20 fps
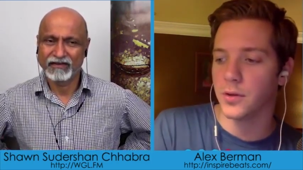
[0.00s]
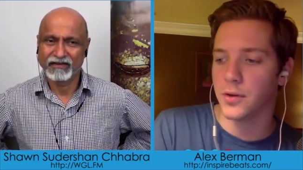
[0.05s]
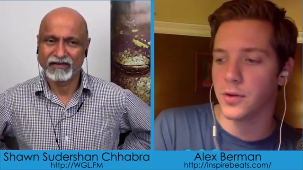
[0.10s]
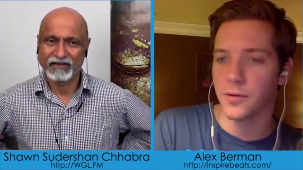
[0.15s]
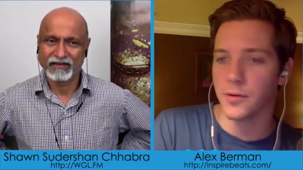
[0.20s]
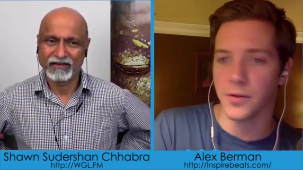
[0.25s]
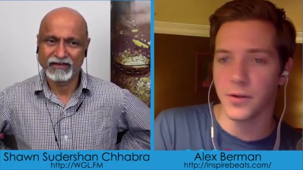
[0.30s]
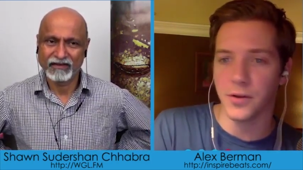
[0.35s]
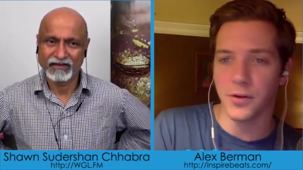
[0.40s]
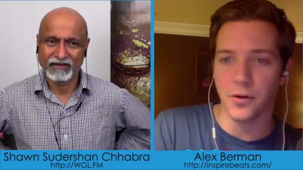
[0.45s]

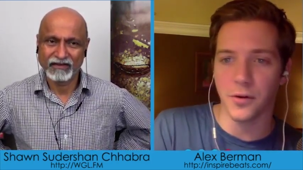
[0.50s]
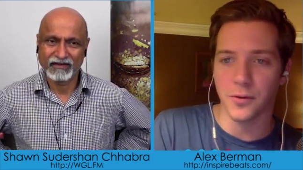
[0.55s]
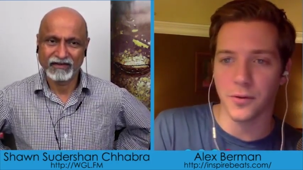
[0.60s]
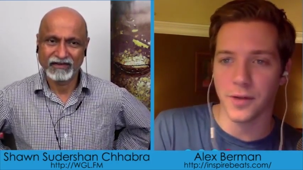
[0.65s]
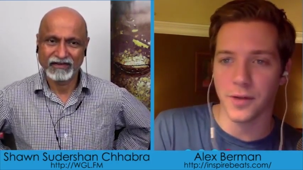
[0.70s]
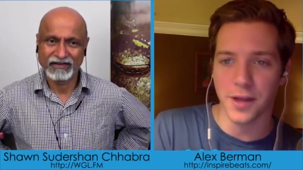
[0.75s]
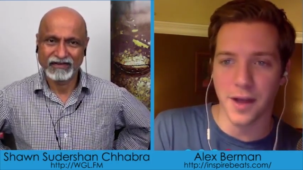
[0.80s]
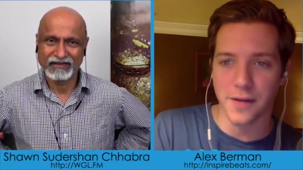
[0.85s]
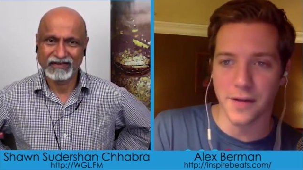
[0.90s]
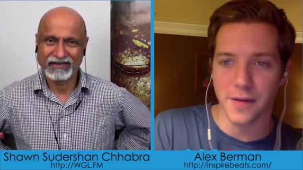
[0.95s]
Speaker 1: you're, you don't
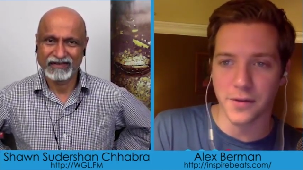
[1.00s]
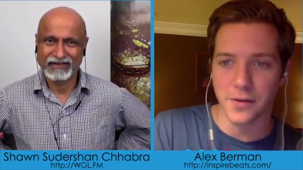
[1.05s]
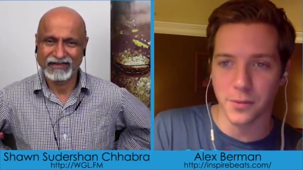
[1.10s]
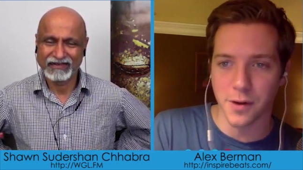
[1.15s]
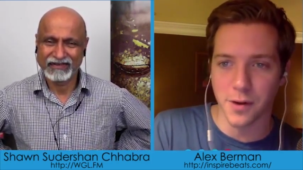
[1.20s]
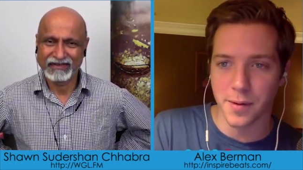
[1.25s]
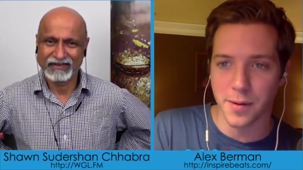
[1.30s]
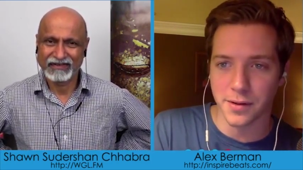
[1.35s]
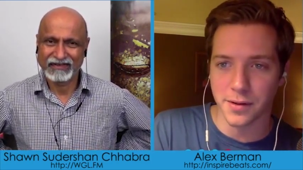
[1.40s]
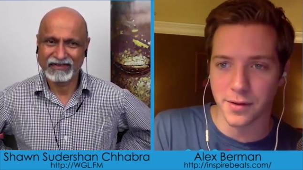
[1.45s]
really have to
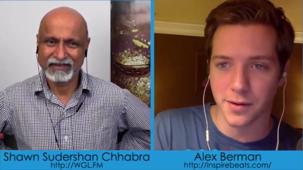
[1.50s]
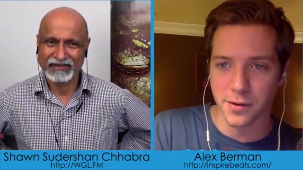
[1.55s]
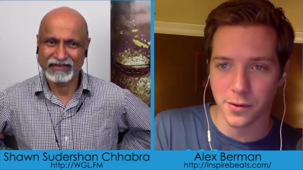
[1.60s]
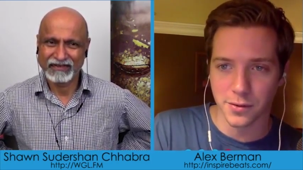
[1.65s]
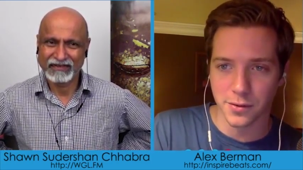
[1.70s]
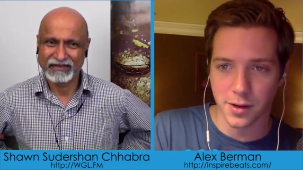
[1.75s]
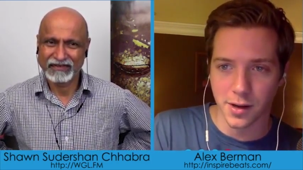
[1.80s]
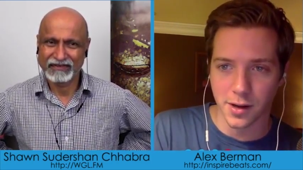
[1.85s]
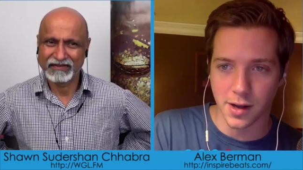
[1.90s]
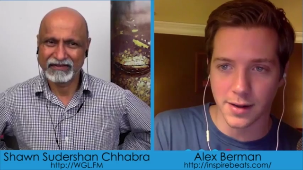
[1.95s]
worry about the,
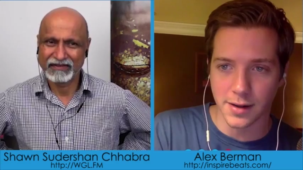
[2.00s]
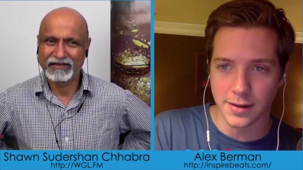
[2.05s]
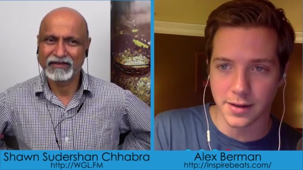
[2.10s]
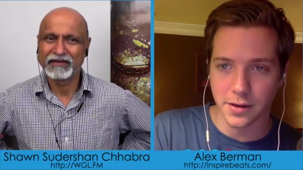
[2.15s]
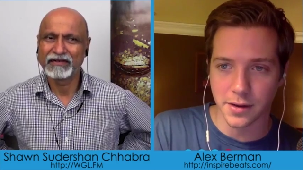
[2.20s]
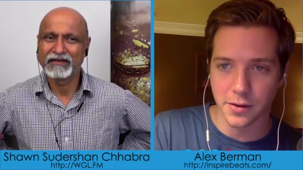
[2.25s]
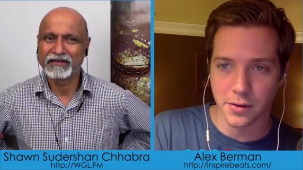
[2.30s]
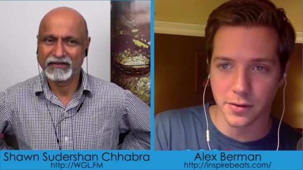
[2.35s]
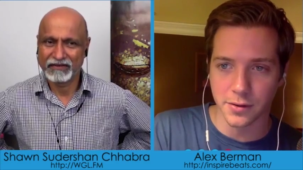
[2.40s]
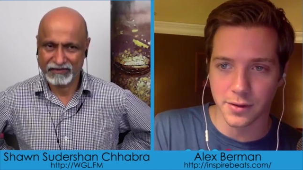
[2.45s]
the
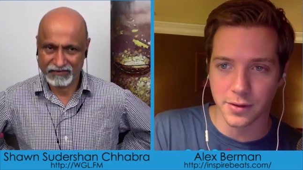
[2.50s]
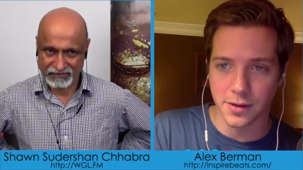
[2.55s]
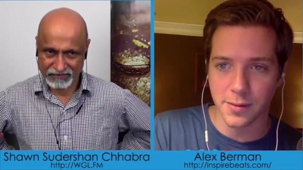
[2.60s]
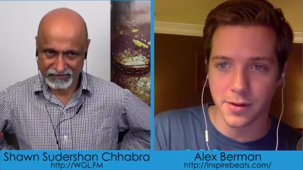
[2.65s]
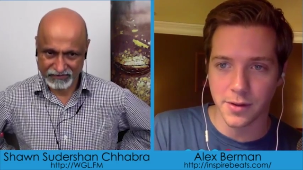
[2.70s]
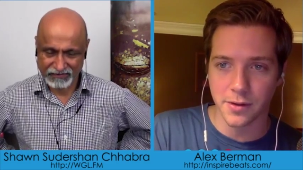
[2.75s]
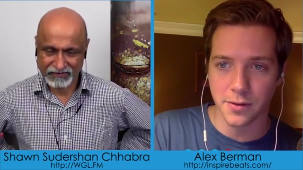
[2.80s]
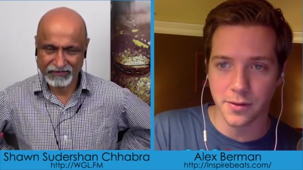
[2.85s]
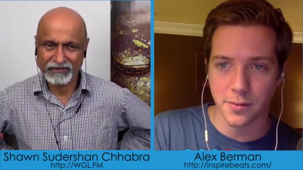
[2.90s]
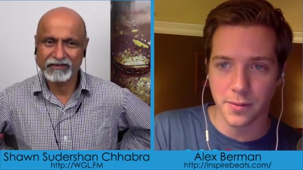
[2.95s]
content of the cold
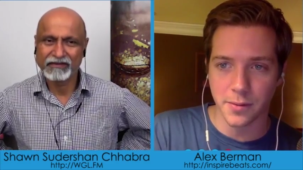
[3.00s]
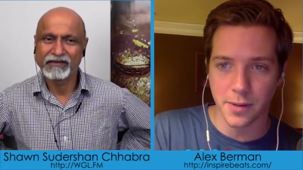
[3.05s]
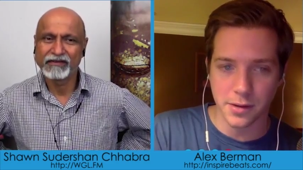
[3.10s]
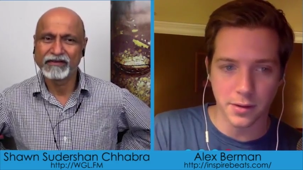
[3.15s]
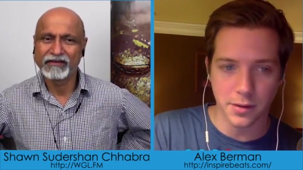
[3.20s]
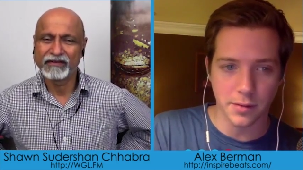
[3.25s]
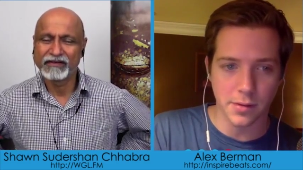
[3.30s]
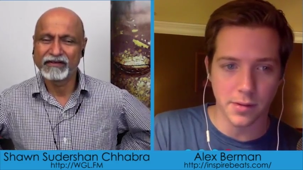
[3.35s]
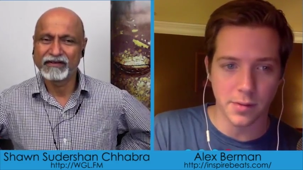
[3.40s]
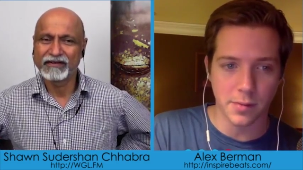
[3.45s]
email they'll
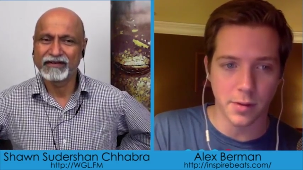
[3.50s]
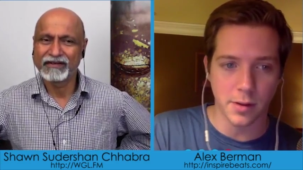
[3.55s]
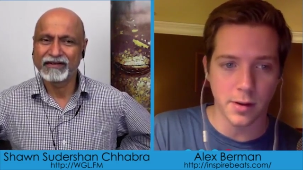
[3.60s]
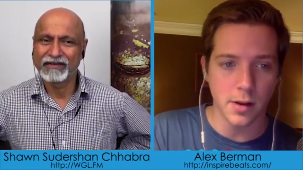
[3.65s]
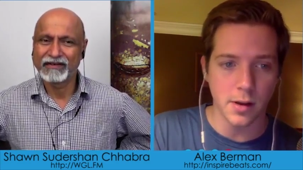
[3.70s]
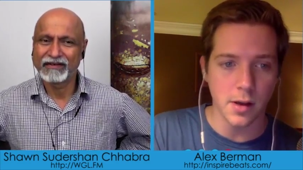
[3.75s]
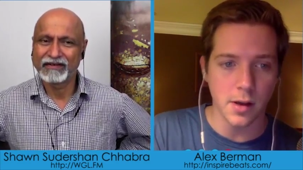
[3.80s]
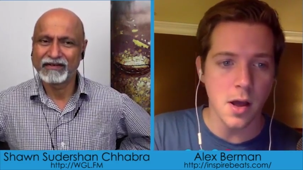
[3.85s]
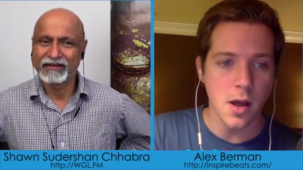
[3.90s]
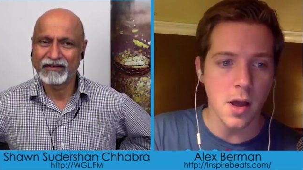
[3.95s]
basically
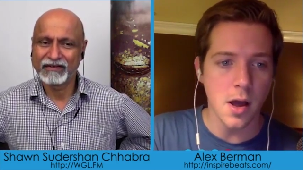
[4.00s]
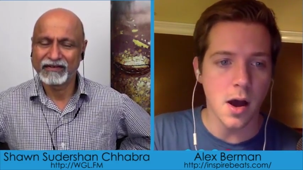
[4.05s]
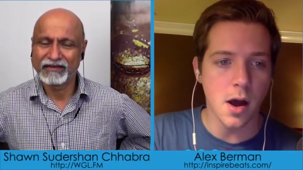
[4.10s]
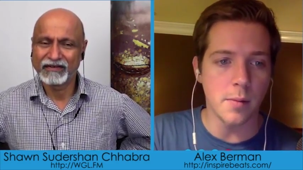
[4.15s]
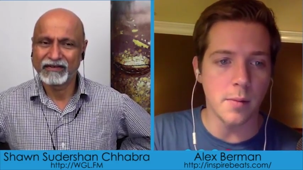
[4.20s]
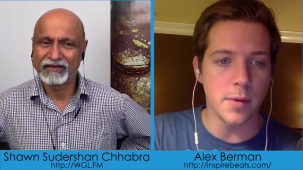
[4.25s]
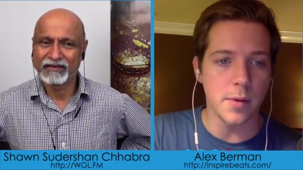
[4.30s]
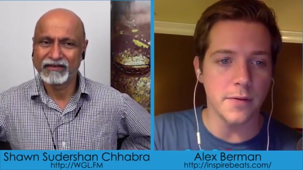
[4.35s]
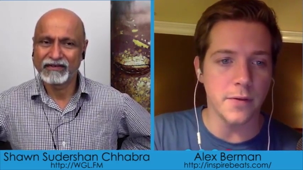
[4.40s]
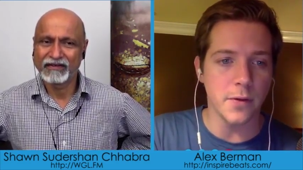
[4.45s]
respond
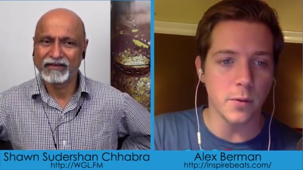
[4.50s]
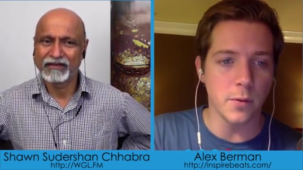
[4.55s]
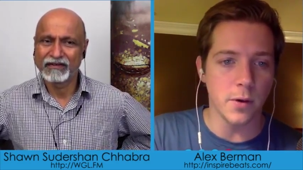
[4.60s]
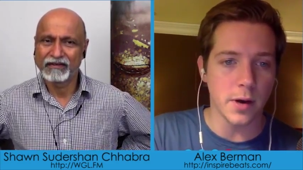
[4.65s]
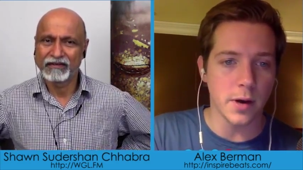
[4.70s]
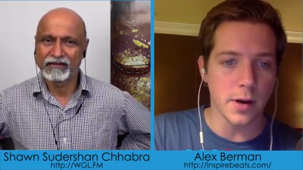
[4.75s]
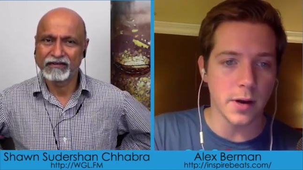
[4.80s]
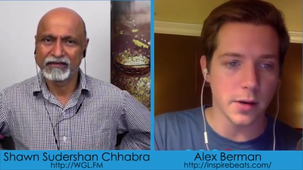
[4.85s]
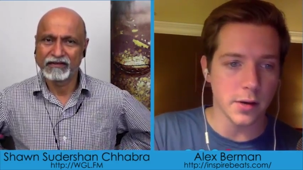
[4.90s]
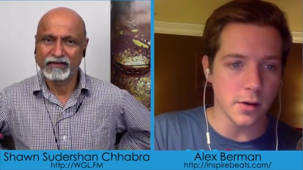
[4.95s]
um, but if you
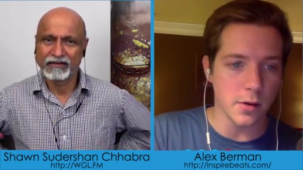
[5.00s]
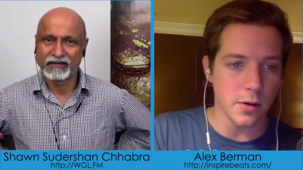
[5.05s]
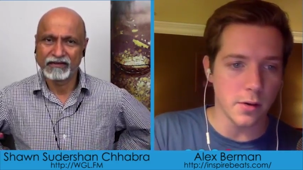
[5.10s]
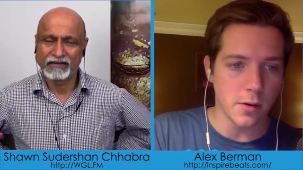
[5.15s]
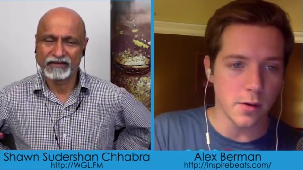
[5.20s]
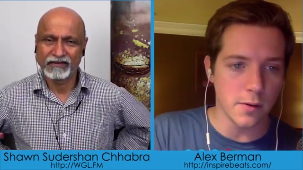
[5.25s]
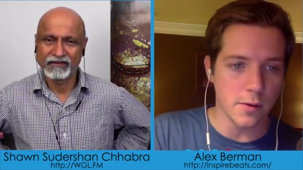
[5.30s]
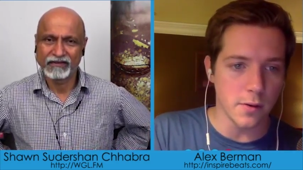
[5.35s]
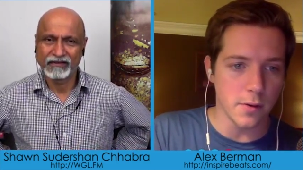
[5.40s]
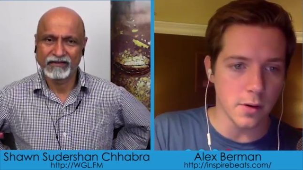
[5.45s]
want i can
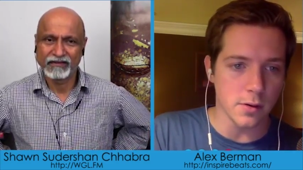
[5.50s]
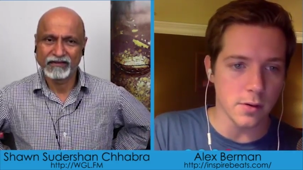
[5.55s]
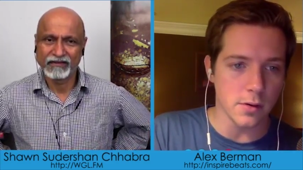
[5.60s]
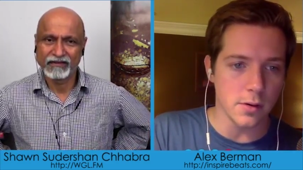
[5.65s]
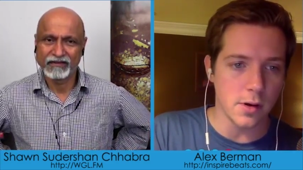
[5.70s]
go over